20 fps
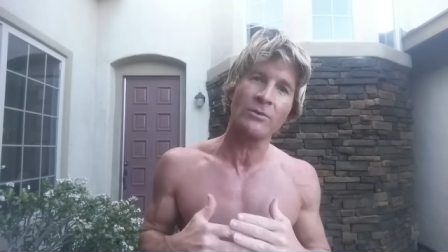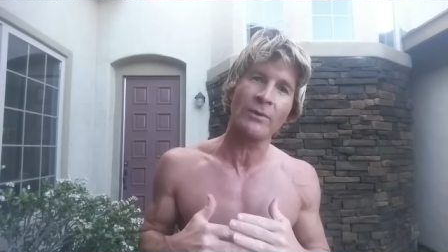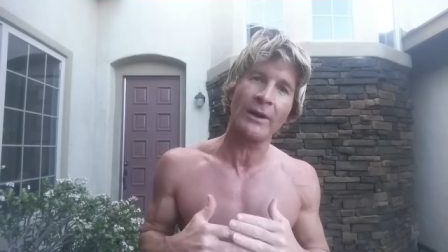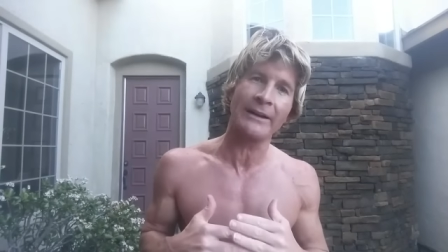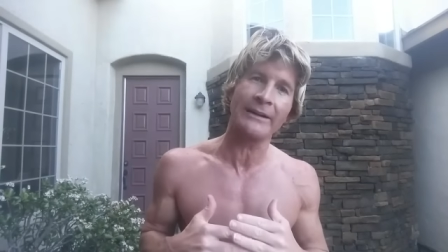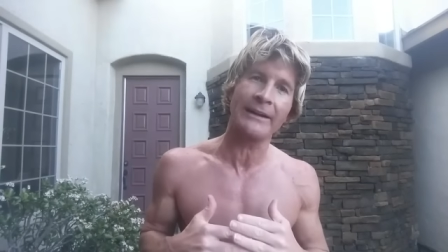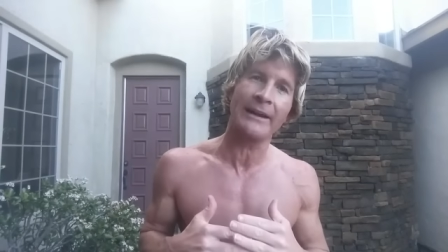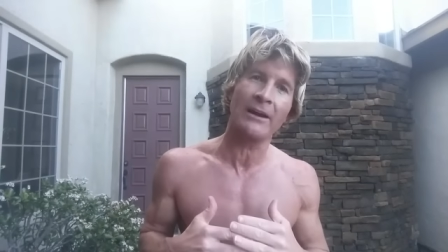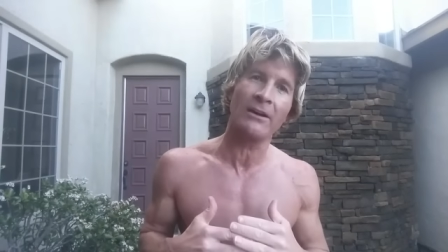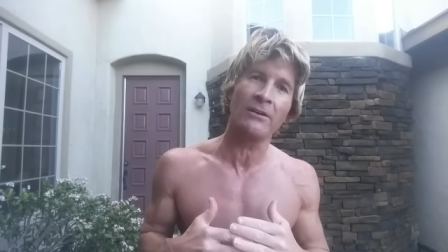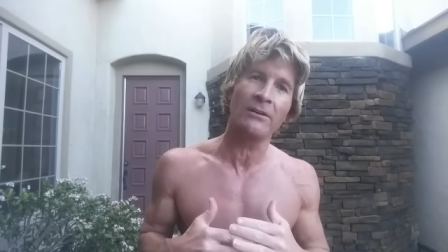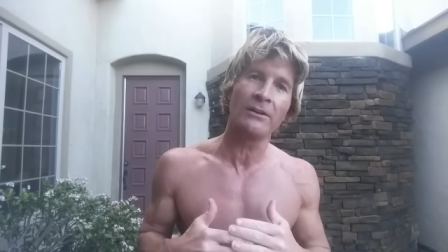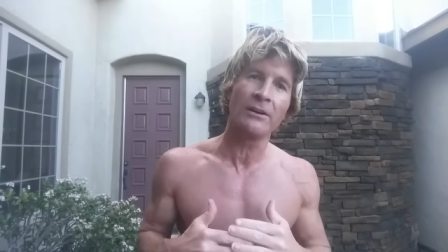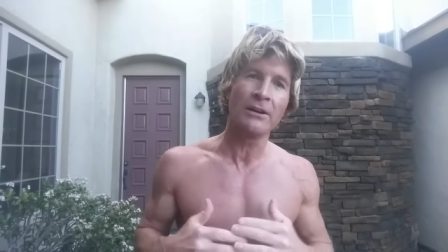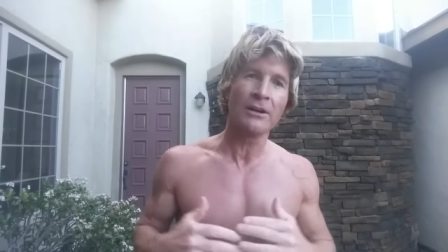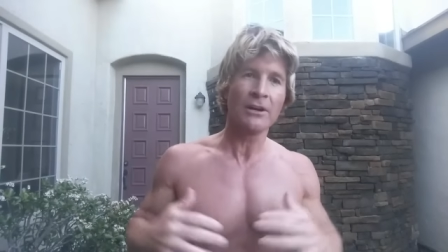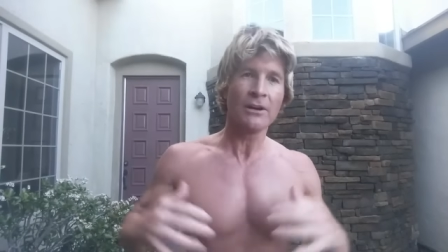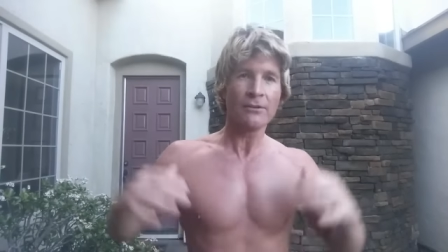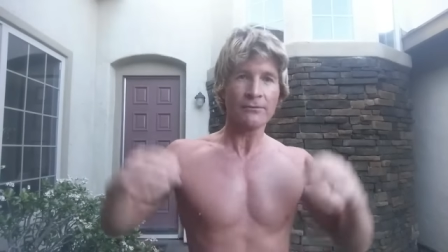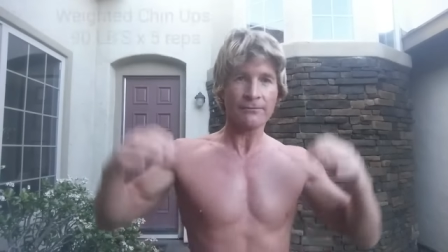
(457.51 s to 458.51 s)
right
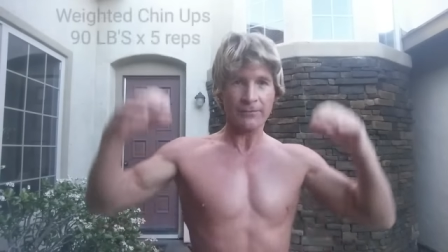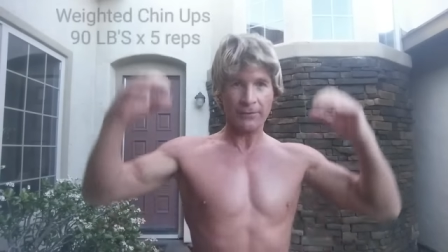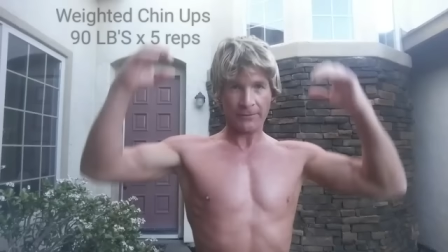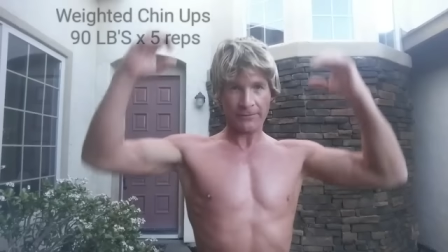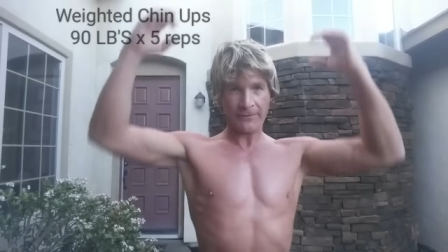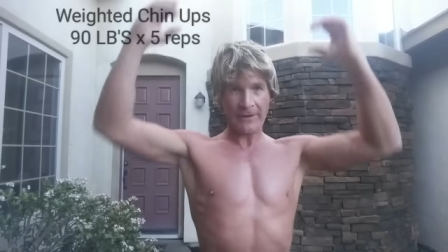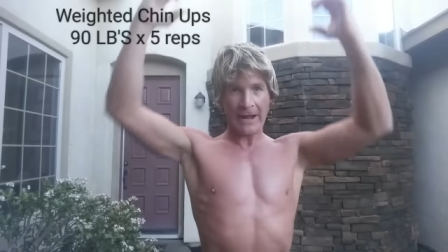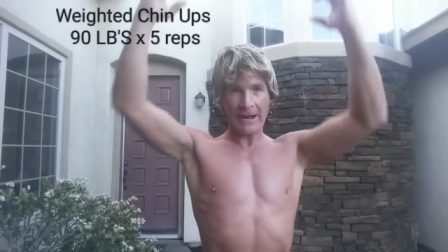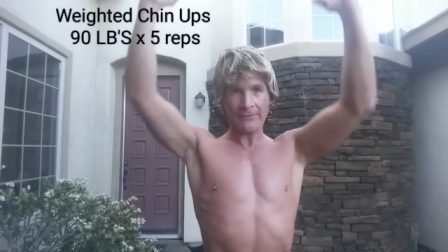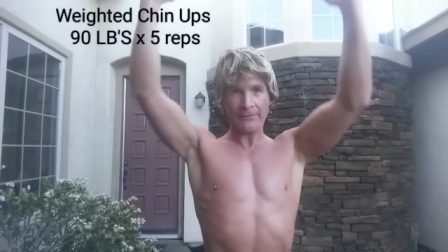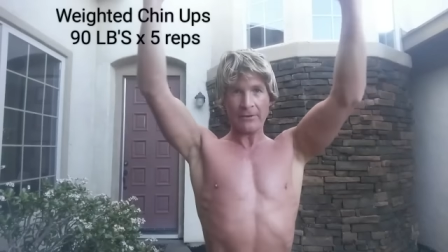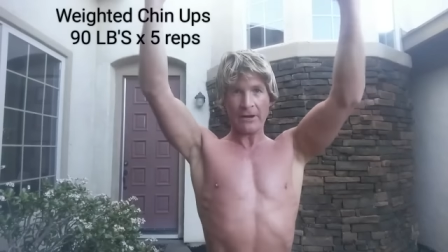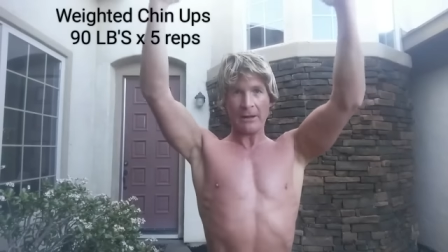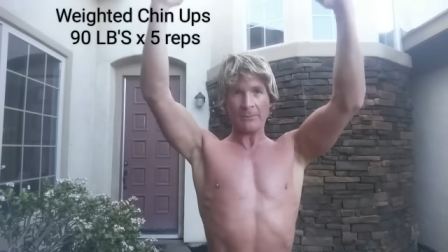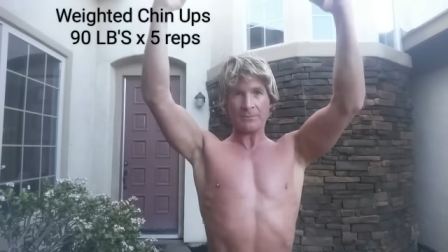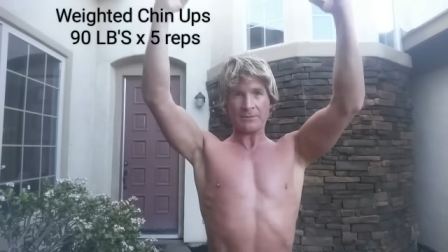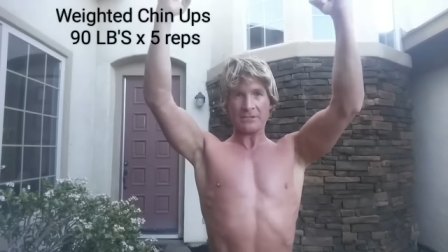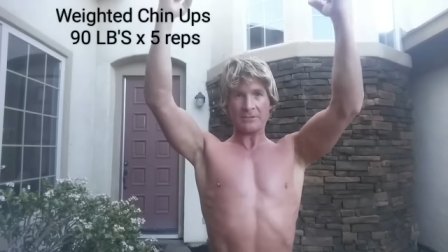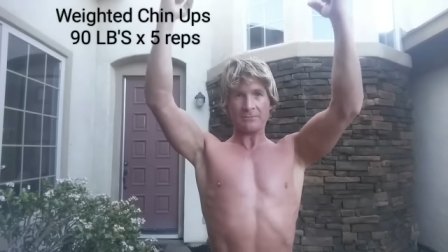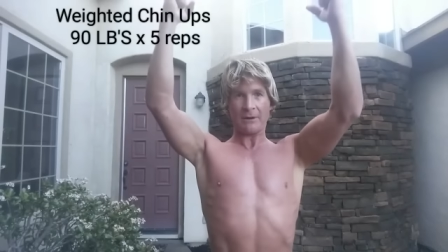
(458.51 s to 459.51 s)
now for five
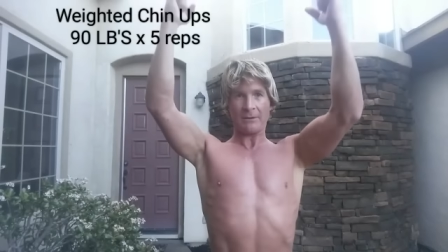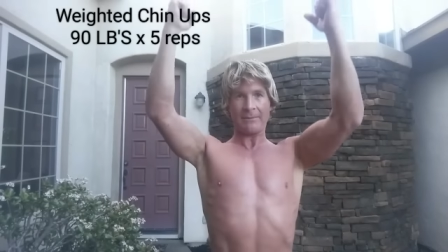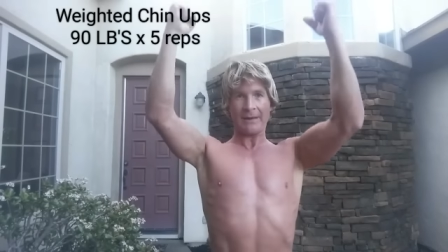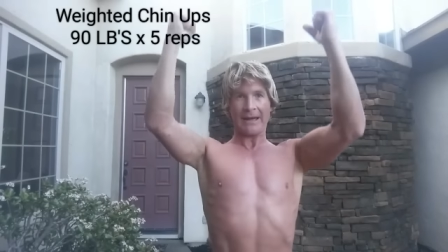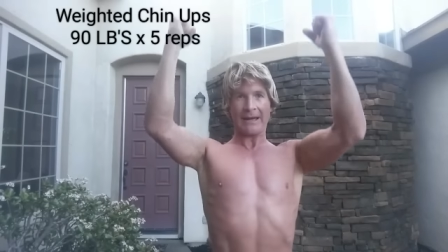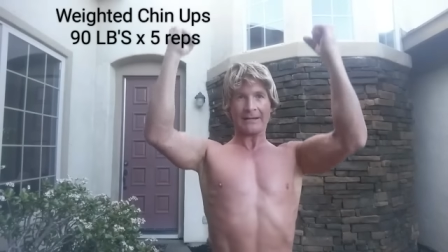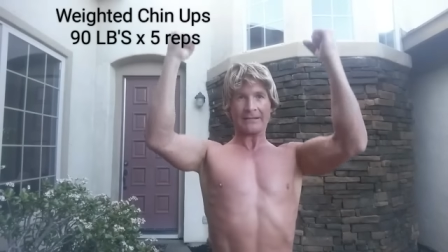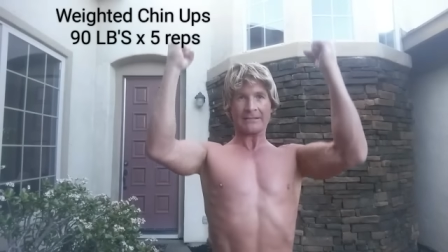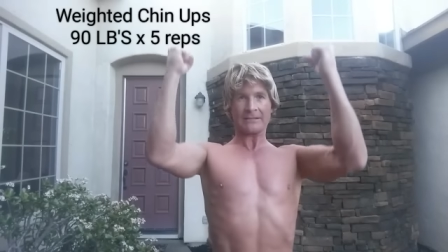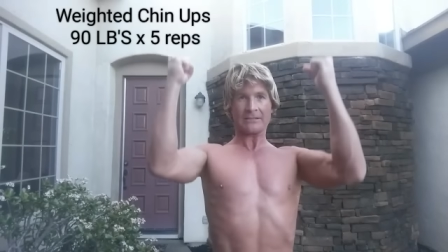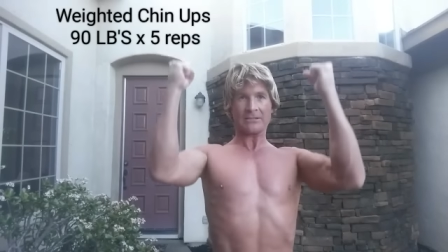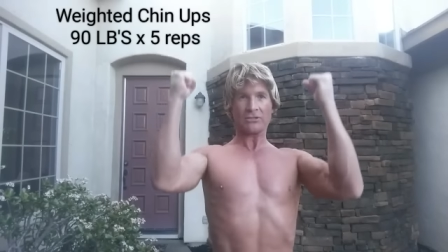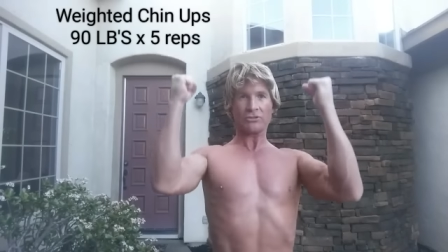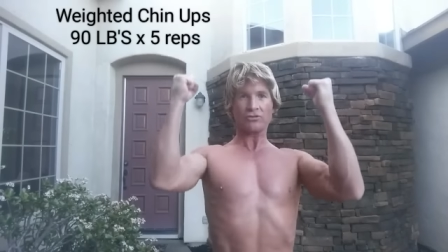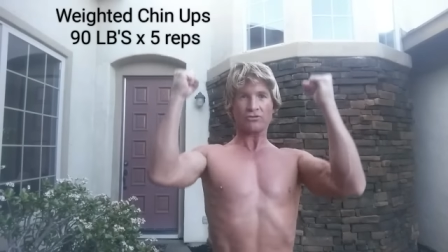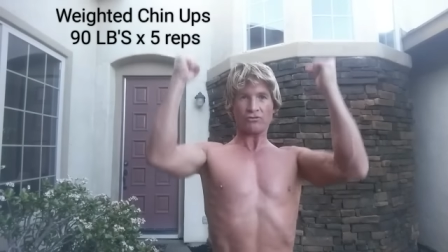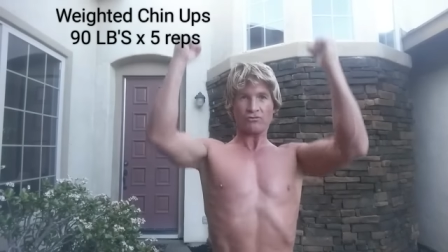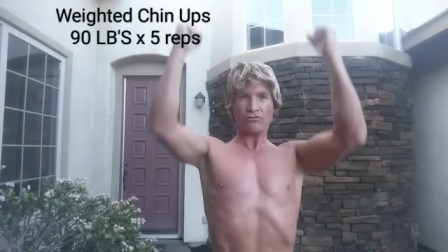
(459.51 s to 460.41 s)
reps is my max.